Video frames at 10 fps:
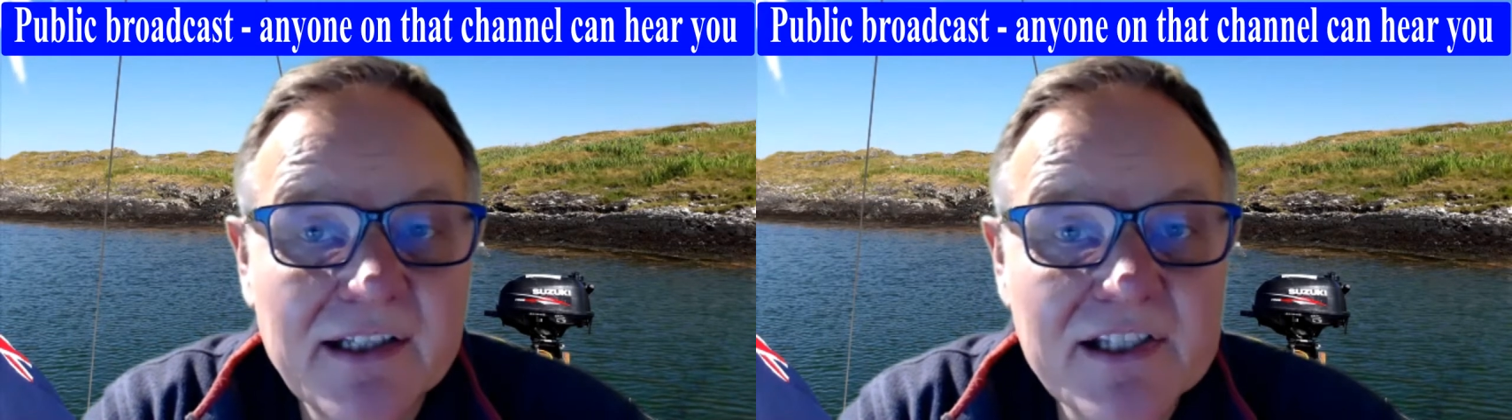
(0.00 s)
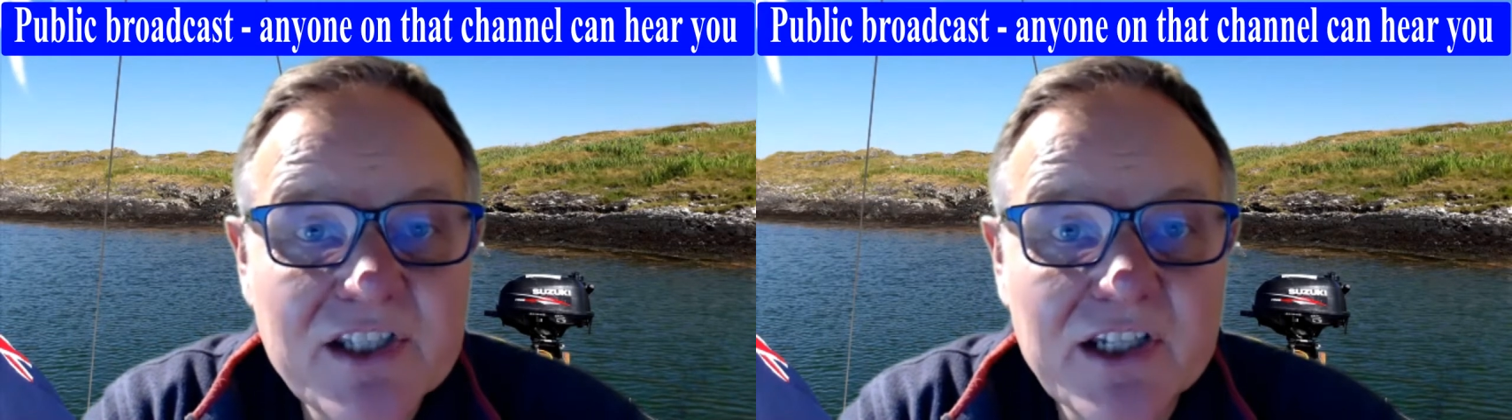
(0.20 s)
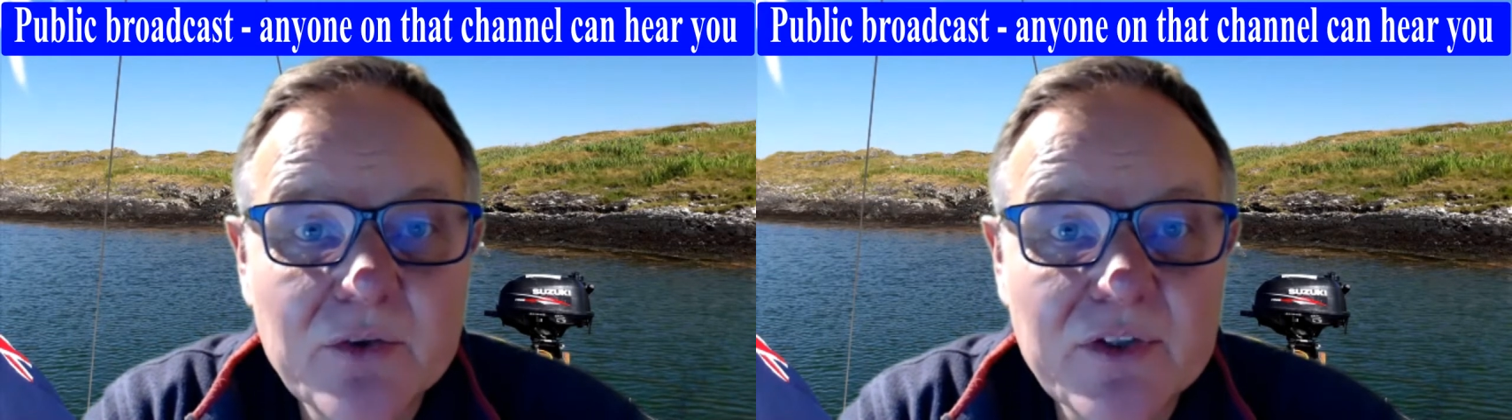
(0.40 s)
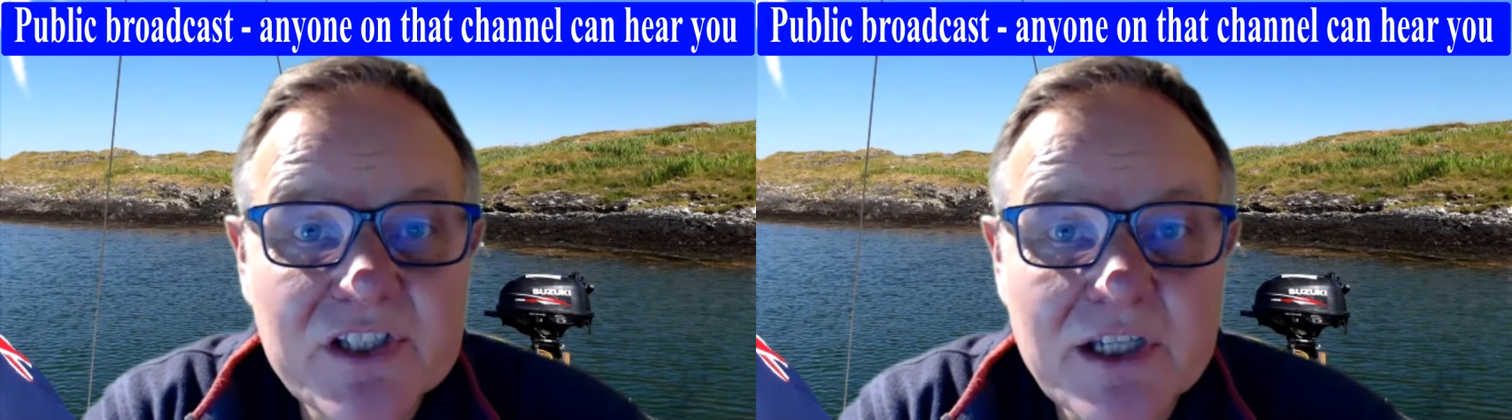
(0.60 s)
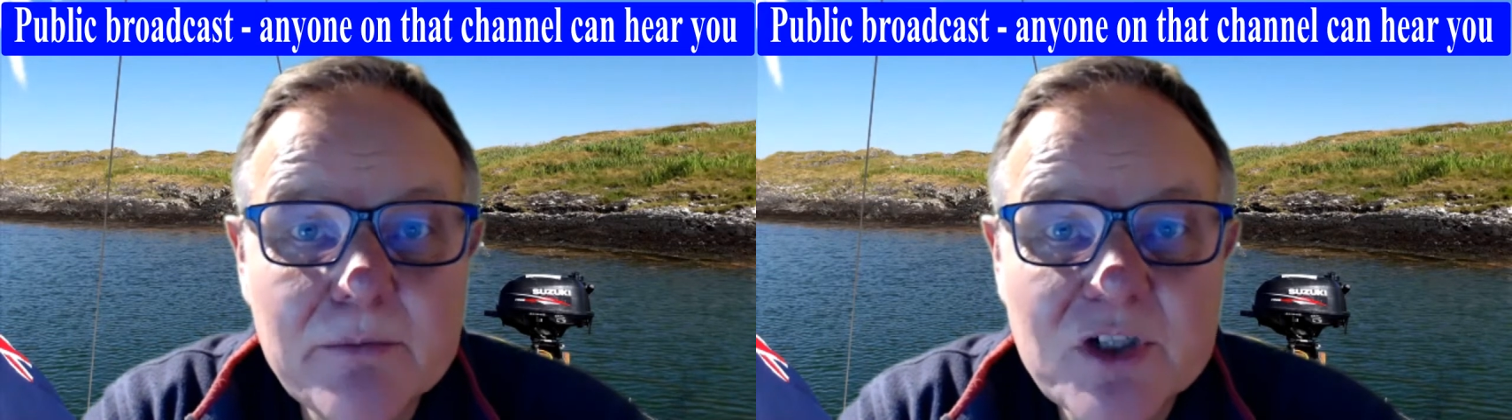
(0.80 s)
listening on the
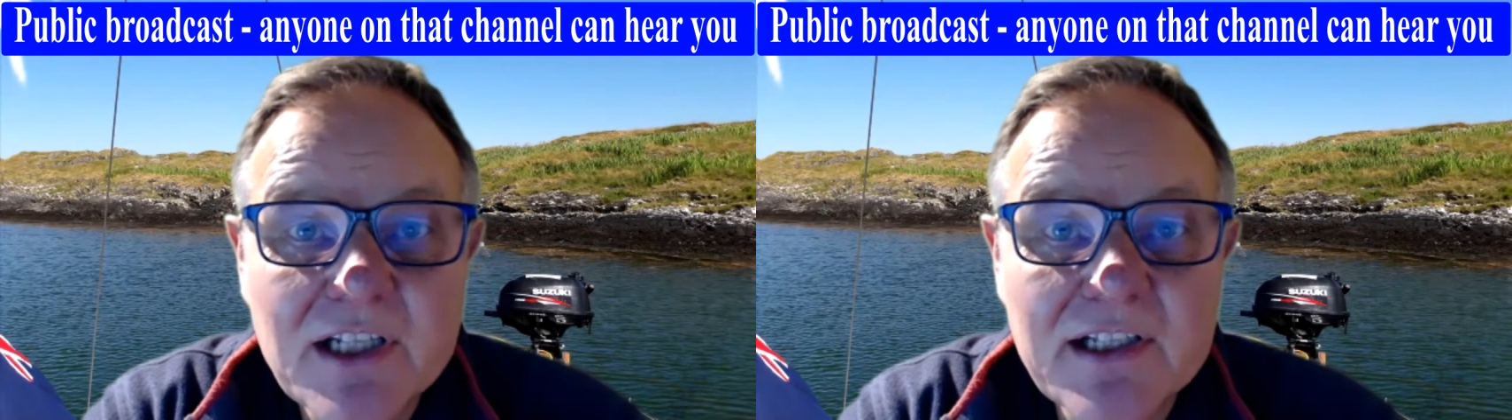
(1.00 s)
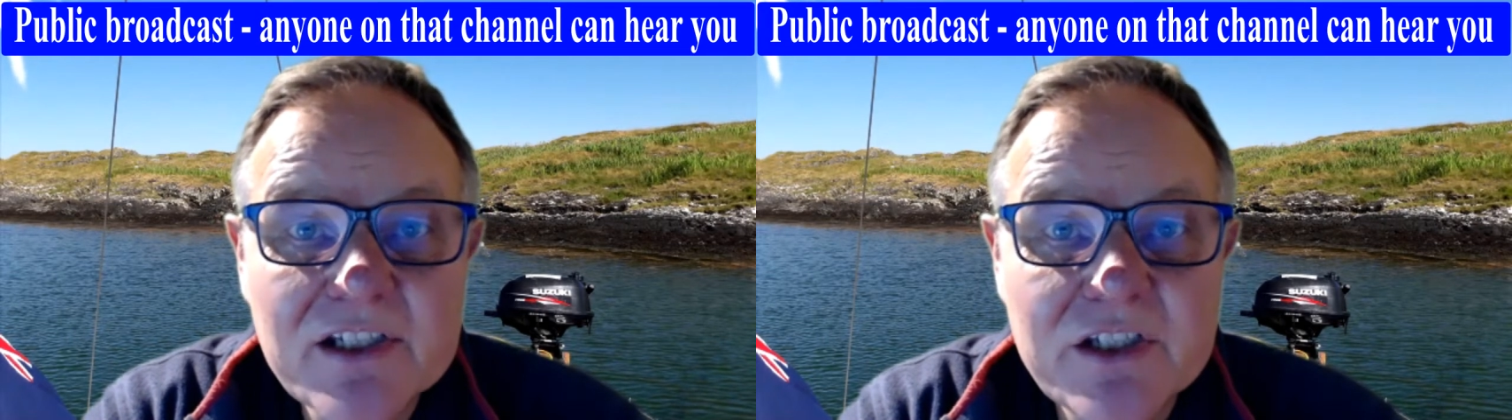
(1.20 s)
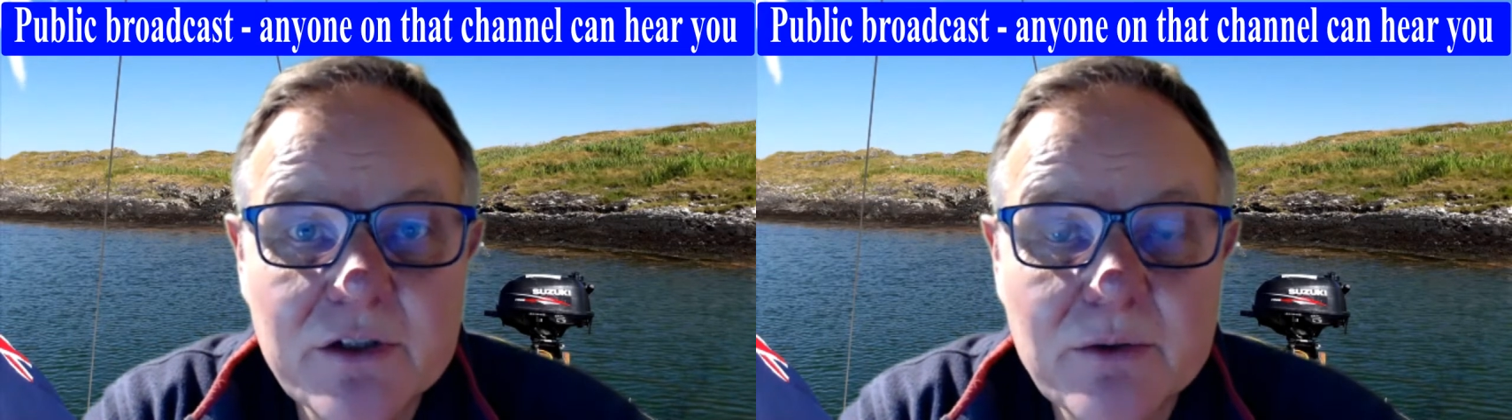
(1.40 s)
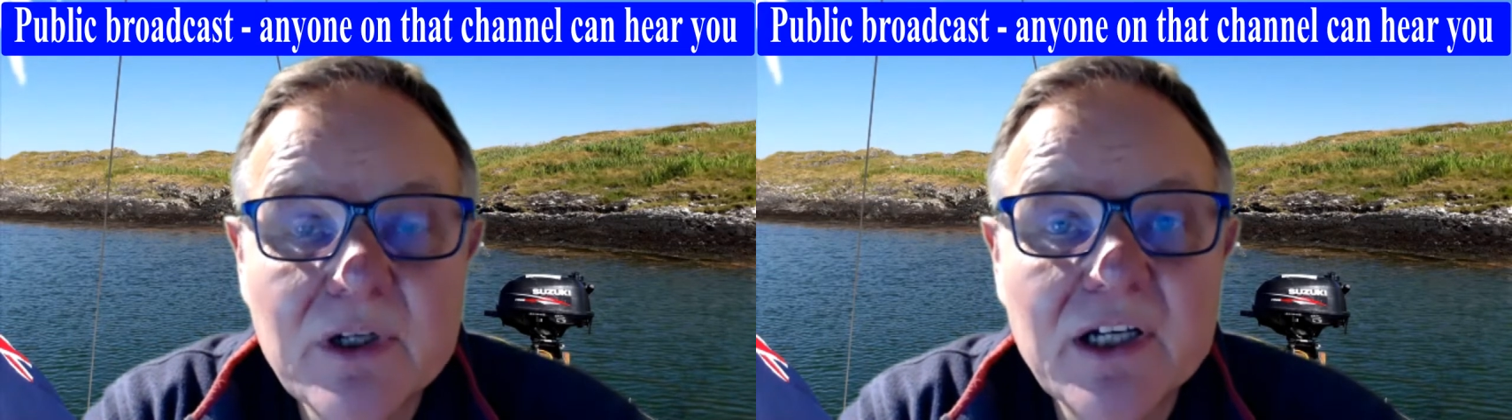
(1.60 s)
same channel as you